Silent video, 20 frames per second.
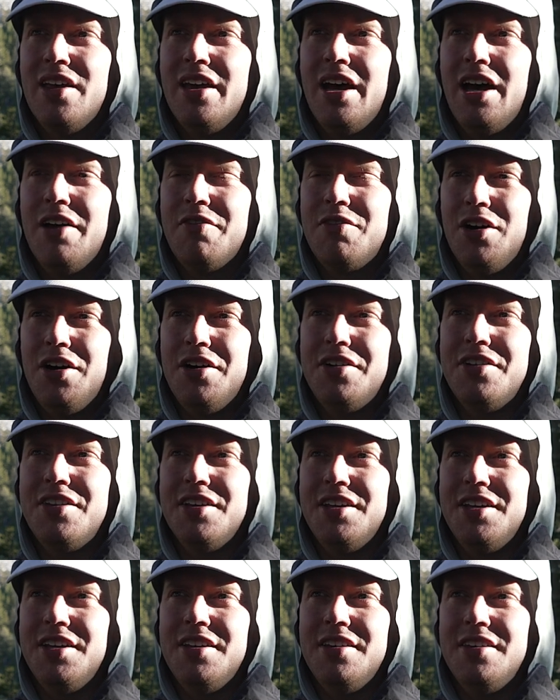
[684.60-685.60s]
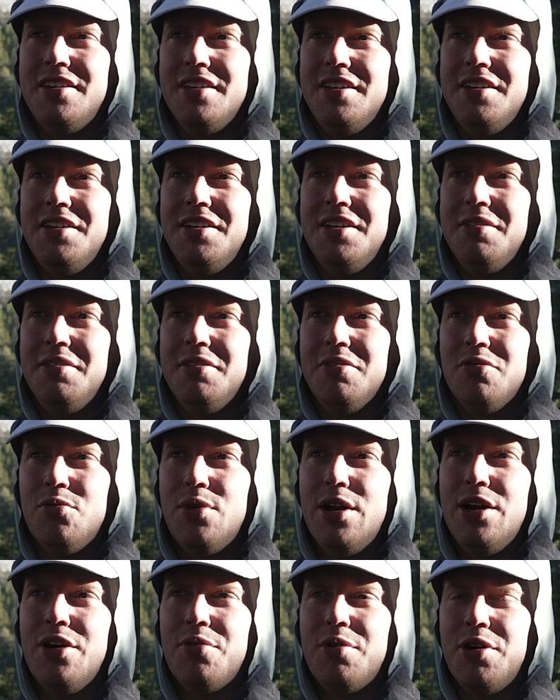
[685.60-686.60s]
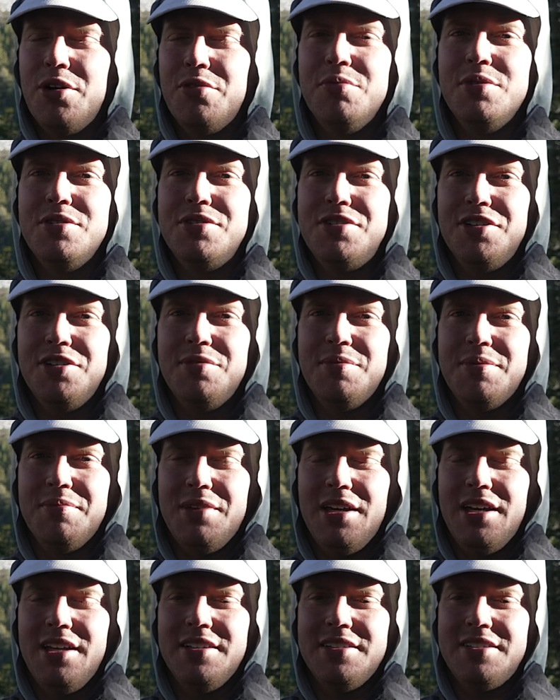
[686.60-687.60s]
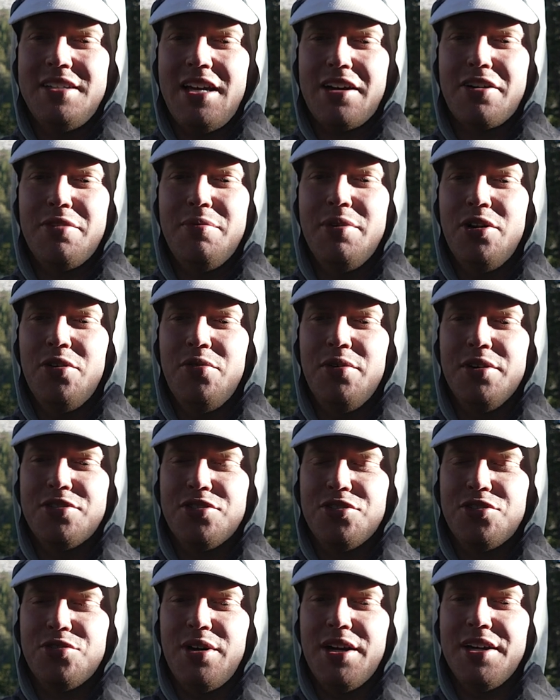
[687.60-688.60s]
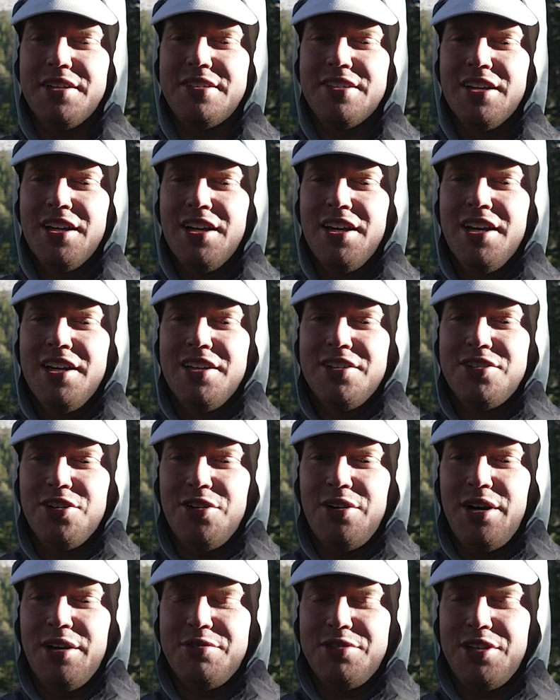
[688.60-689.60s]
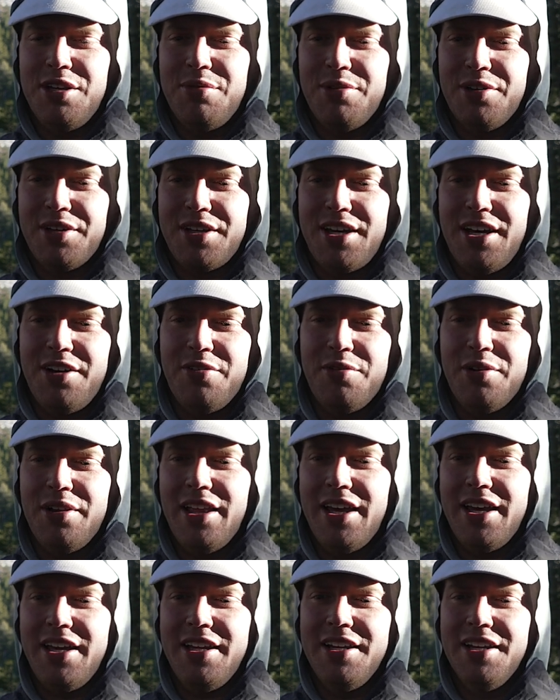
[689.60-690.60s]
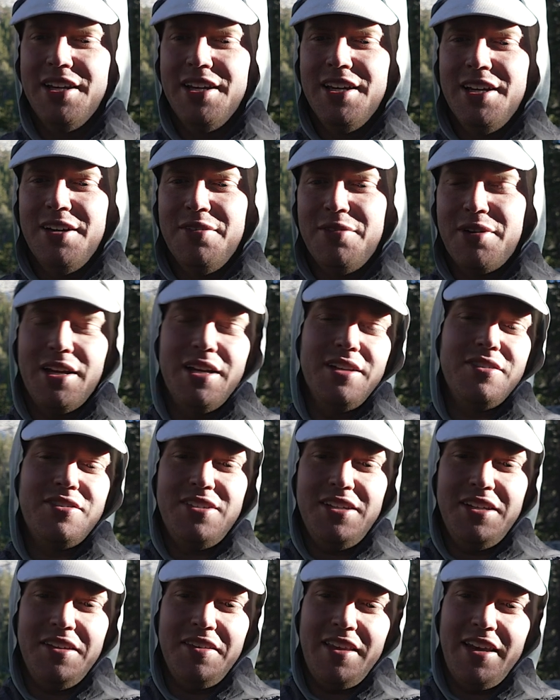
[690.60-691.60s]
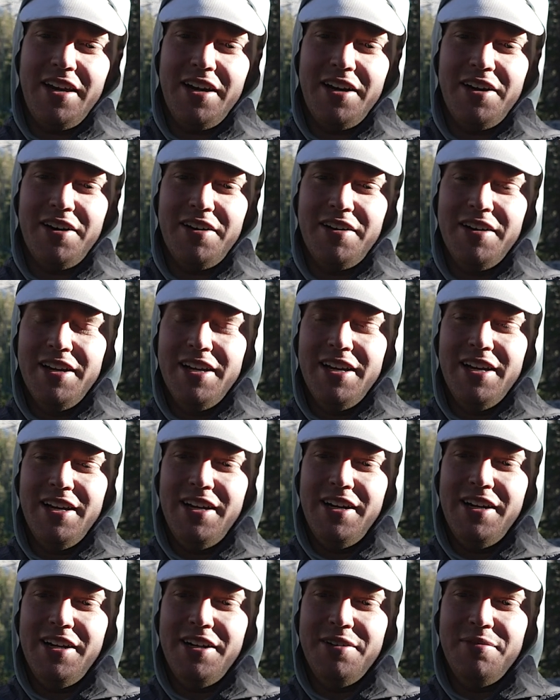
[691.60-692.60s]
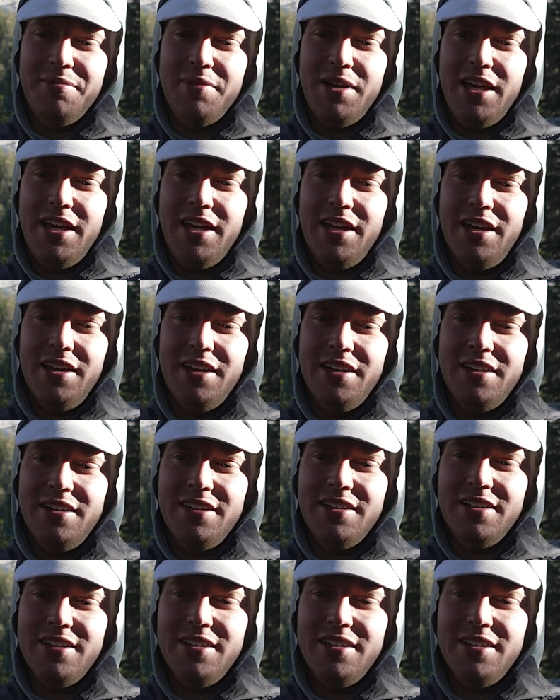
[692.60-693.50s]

I've gone to the Railroad Museum in Sacramento once or twice, so I was able to kind of relate what I had seen there and